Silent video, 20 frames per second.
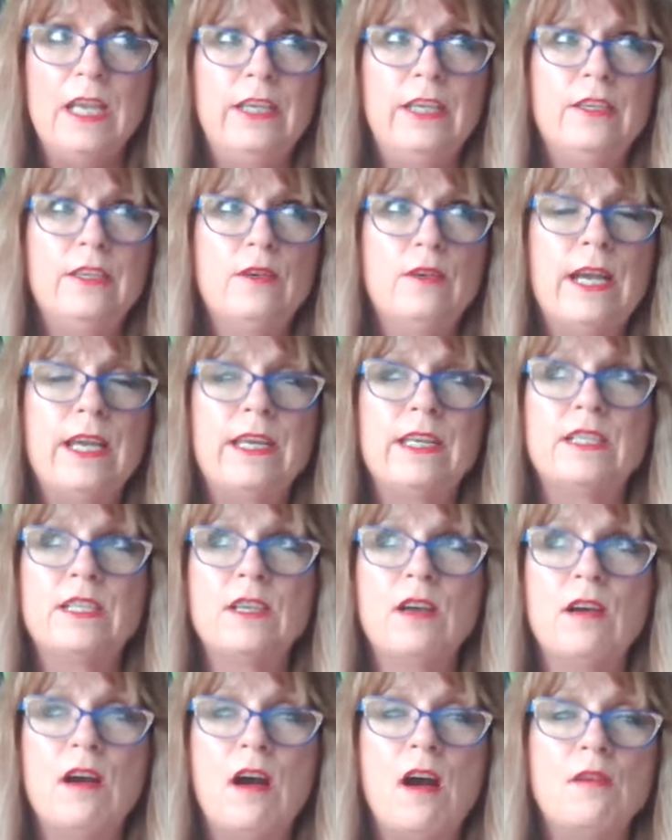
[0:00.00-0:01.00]
you know, and
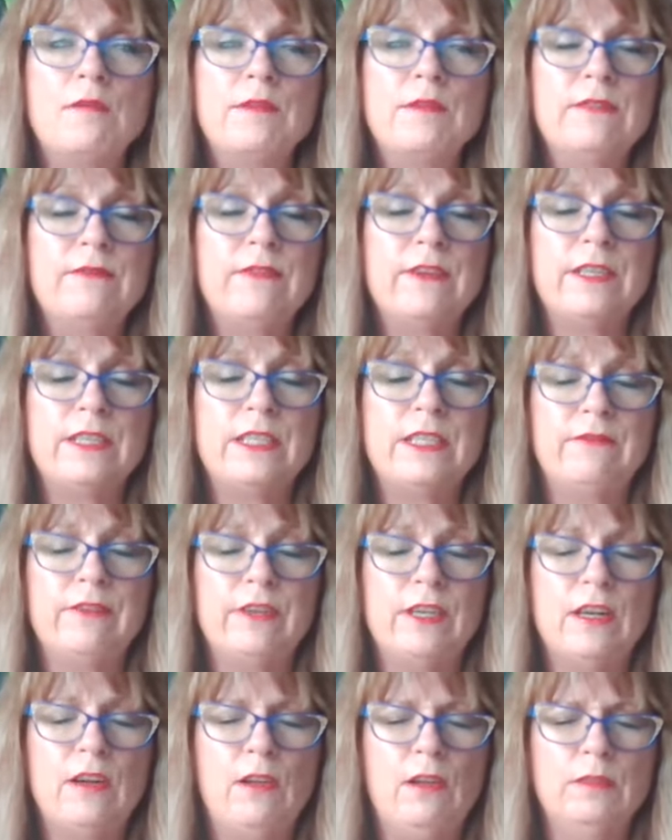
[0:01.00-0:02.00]
it's always very
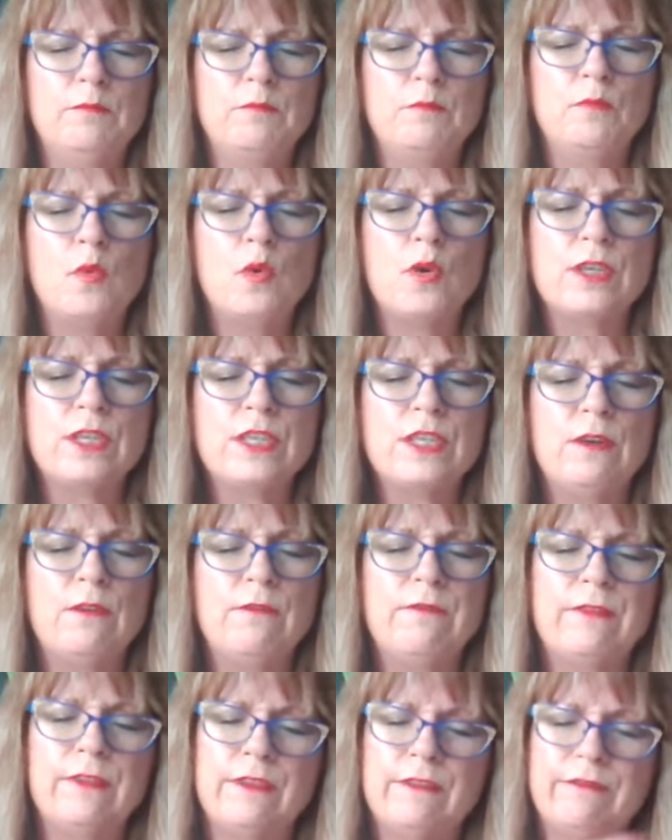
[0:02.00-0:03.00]
difficult, more
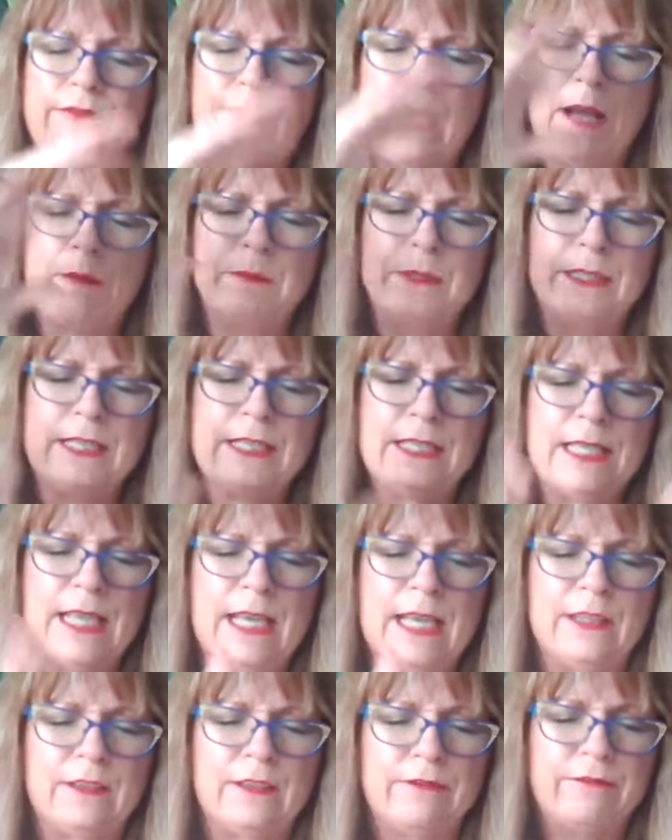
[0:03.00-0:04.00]
so for the families
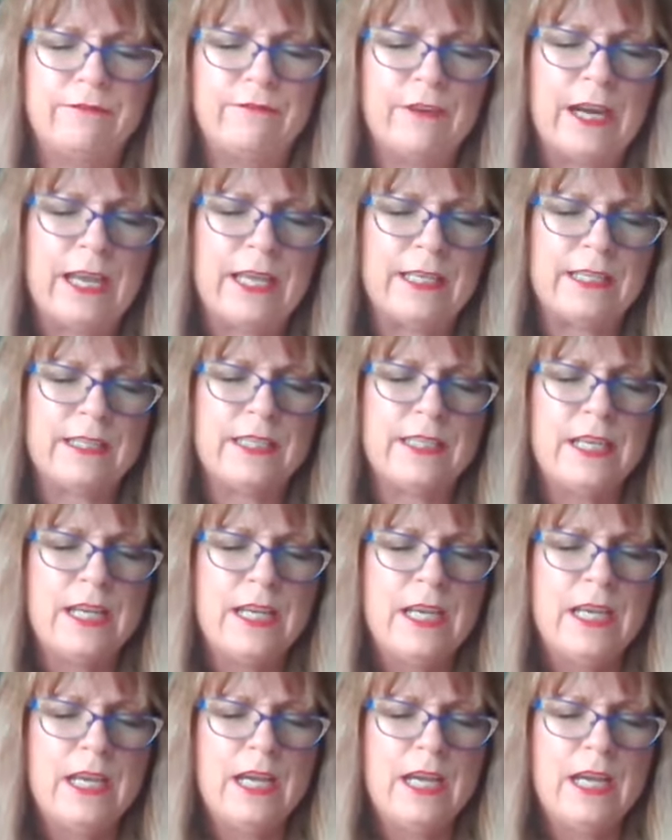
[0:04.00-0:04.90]
and the friends.